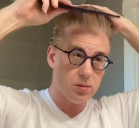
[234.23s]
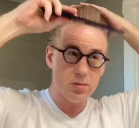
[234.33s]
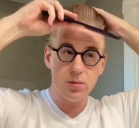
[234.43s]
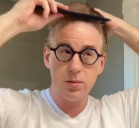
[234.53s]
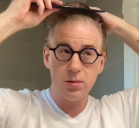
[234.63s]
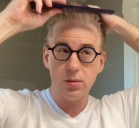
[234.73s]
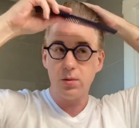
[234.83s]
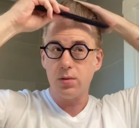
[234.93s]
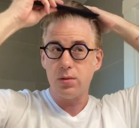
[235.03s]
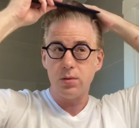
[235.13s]

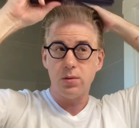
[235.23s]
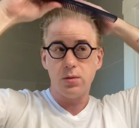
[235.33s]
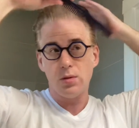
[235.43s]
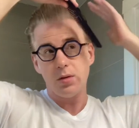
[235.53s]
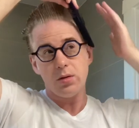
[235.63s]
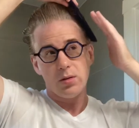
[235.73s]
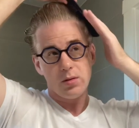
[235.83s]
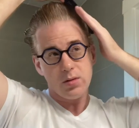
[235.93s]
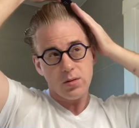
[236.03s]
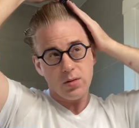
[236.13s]

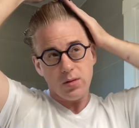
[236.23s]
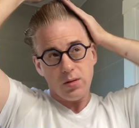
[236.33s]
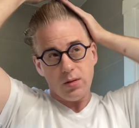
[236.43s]
No one is speaking in this clip.